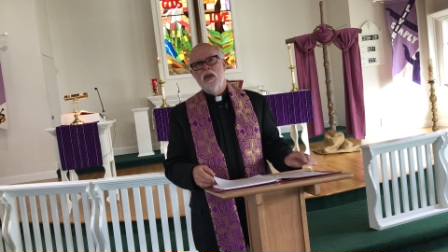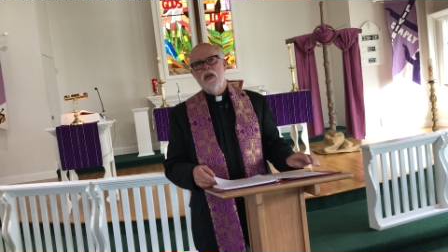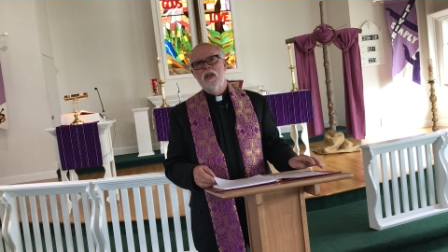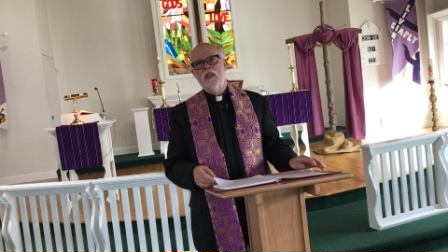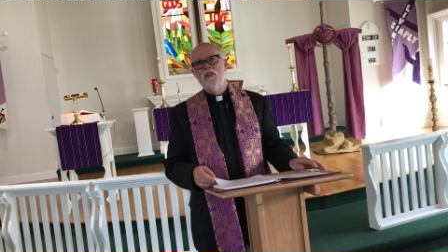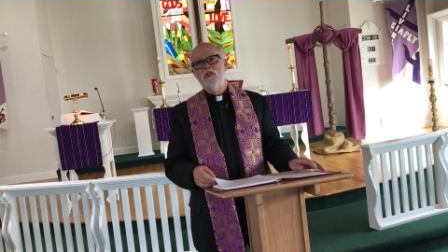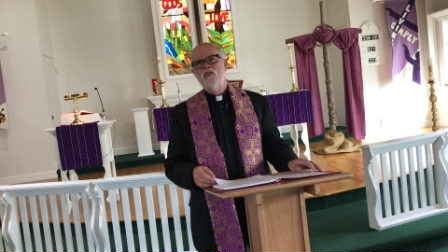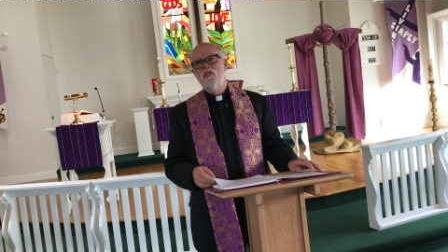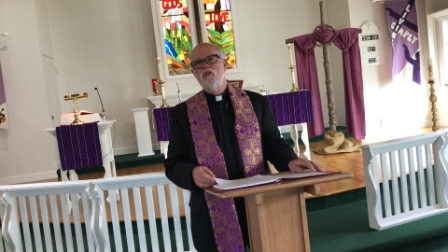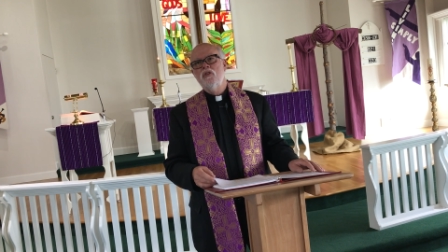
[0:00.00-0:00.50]

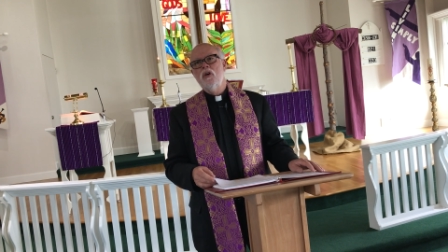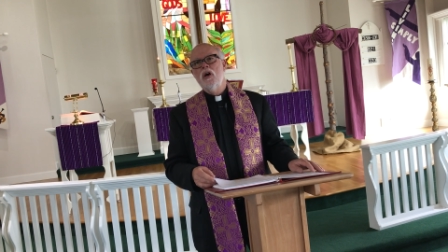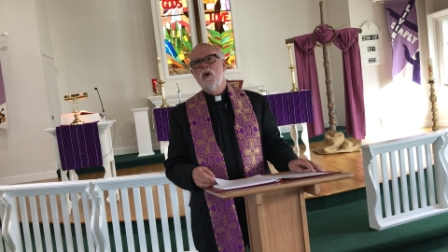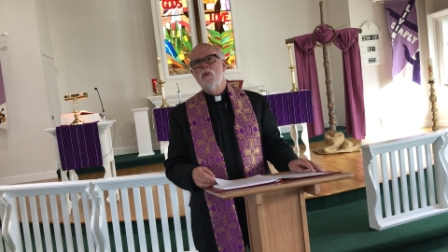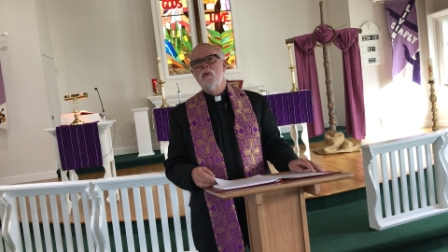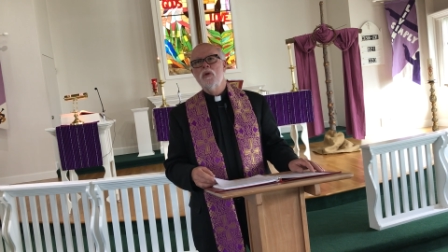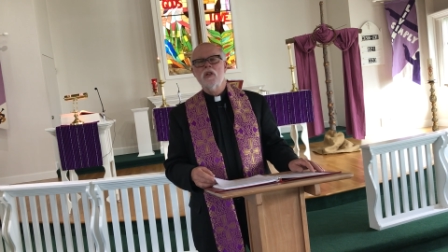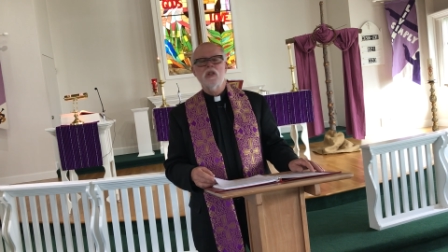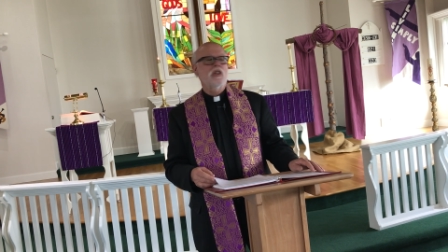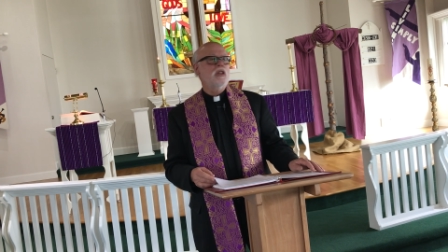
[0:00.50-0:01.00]
And so I
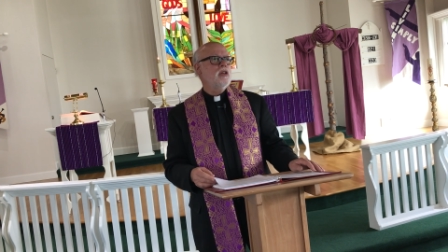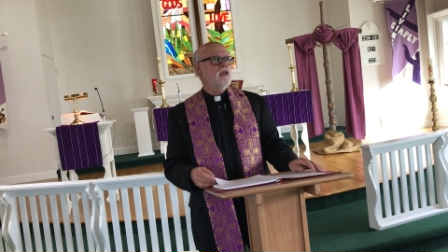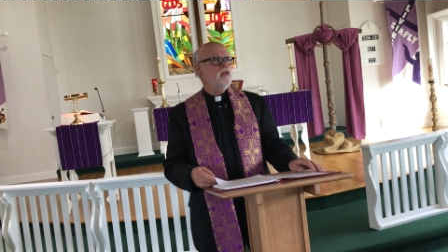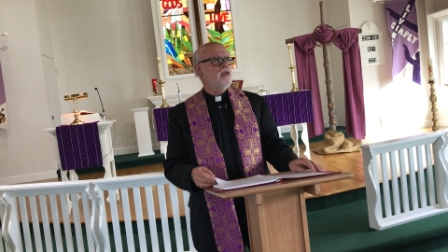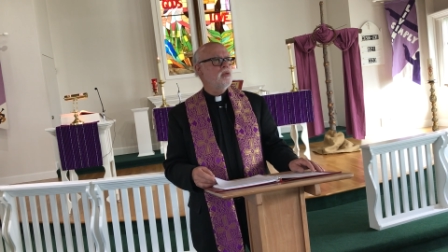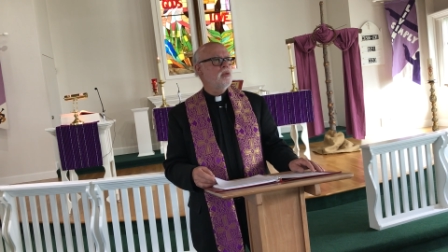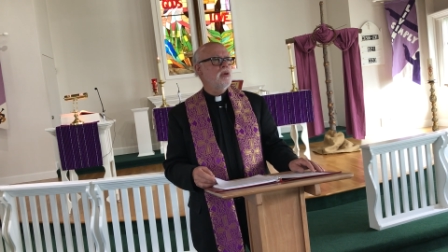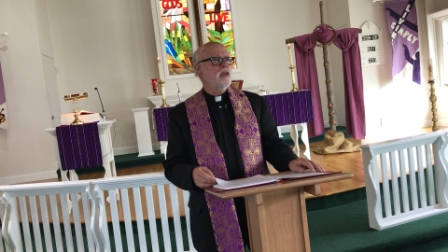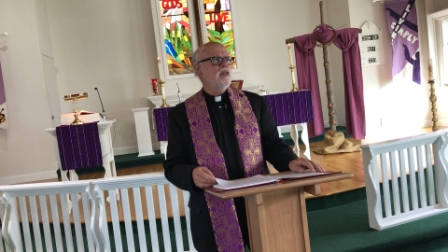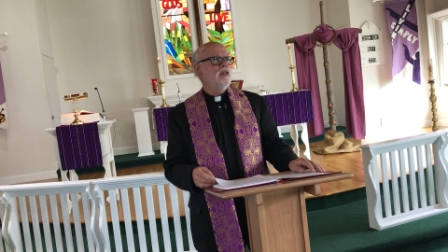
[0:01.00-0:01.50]
will
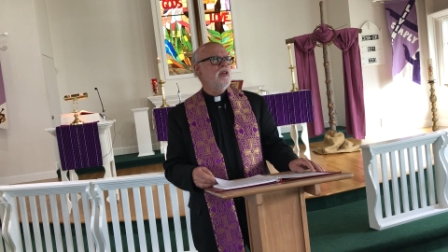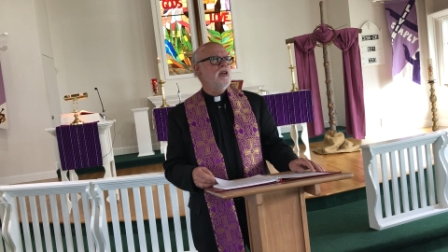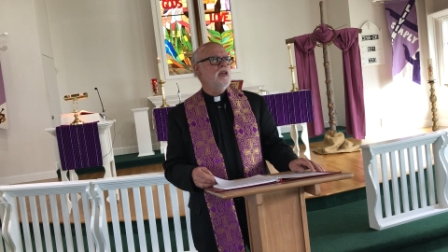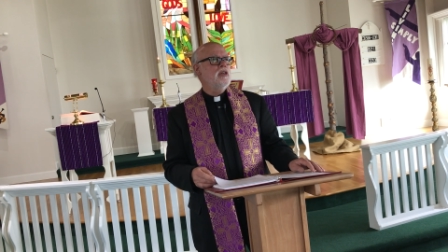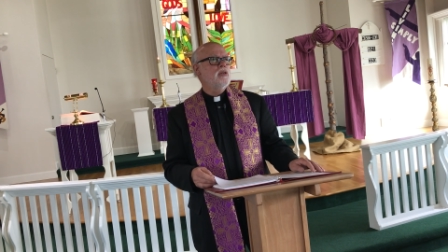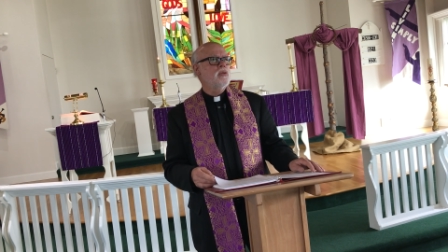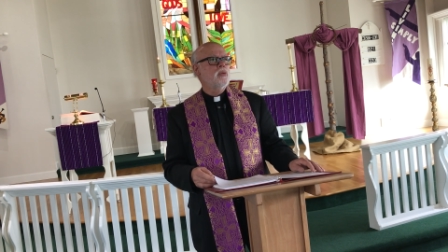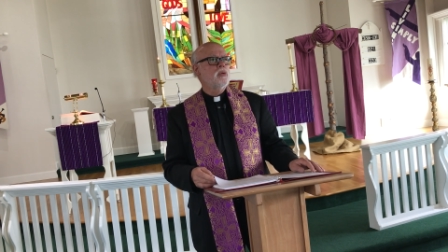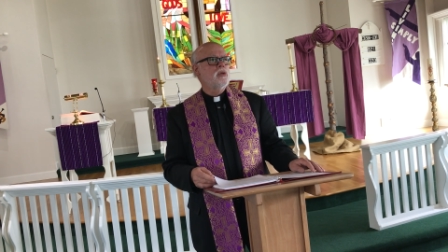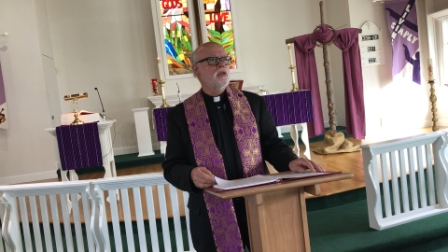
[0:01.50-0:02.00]
close with
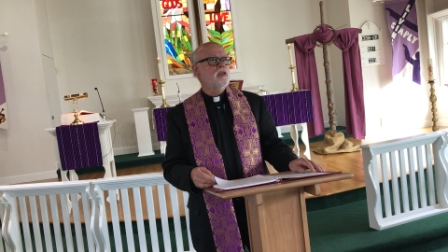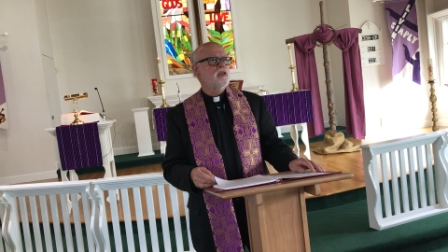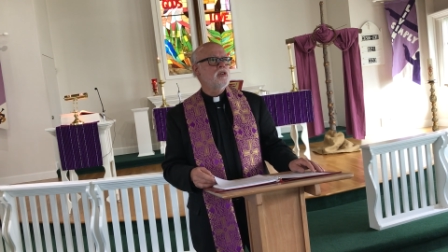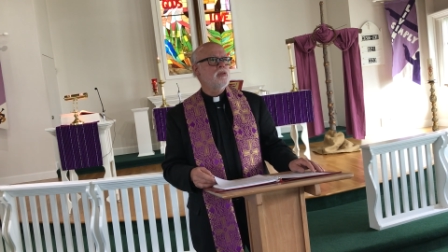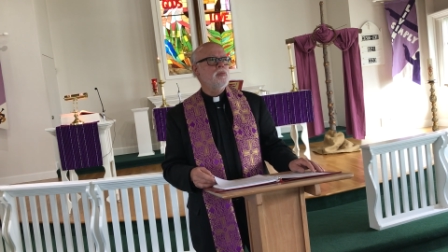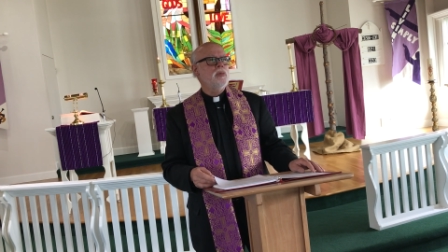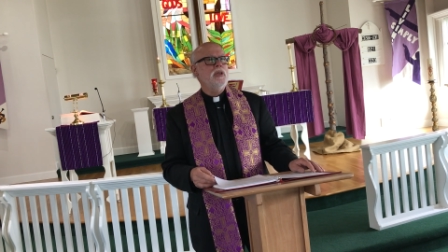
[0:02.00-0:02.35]
these words.